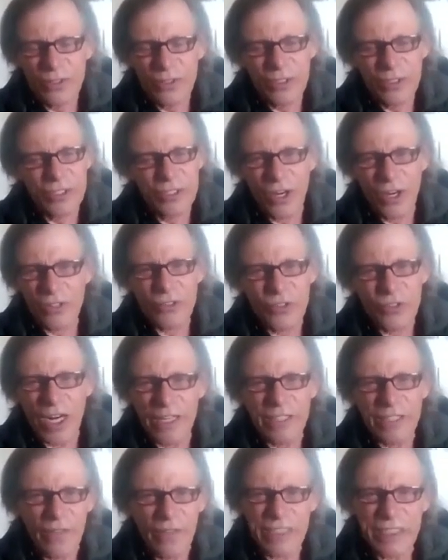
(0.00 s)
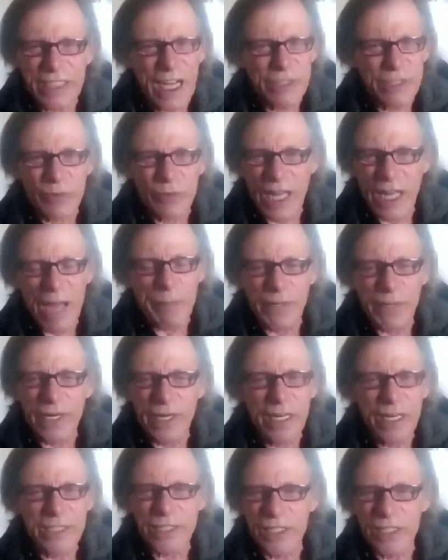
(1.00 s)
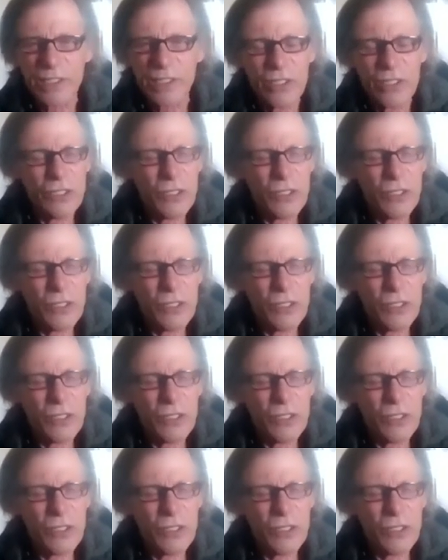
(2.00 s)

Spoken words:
Started trying to tell these guys what happened, and they said,